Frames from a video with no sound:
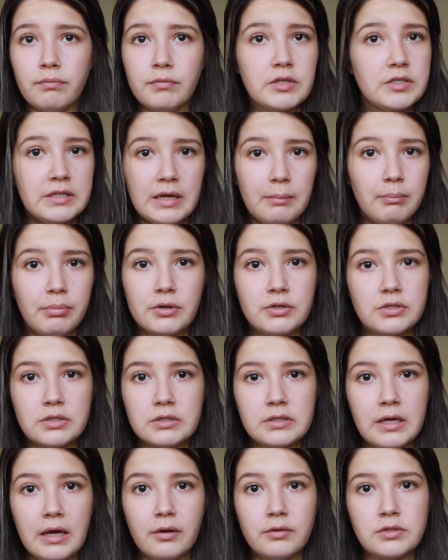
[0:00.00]
the same
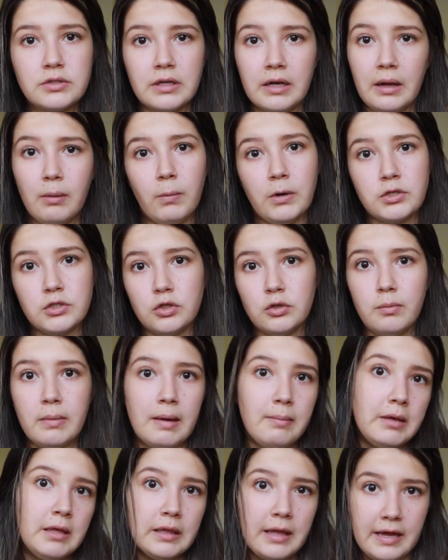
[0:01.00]
person's house that I went to
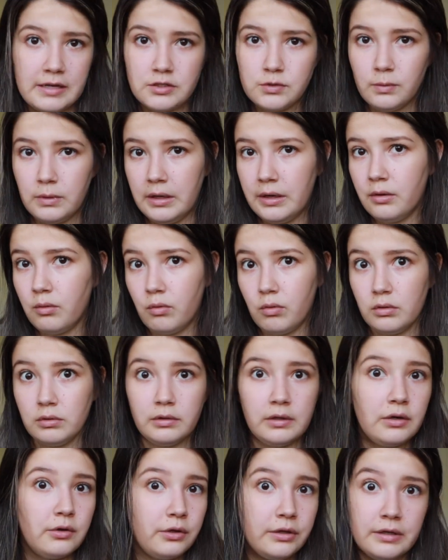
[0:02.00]
maybe last week or
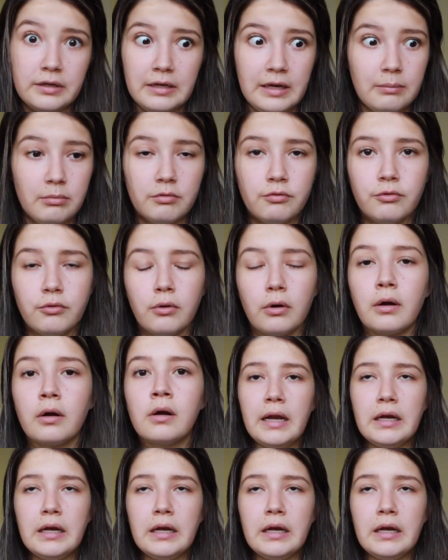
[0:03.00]
literally the day before.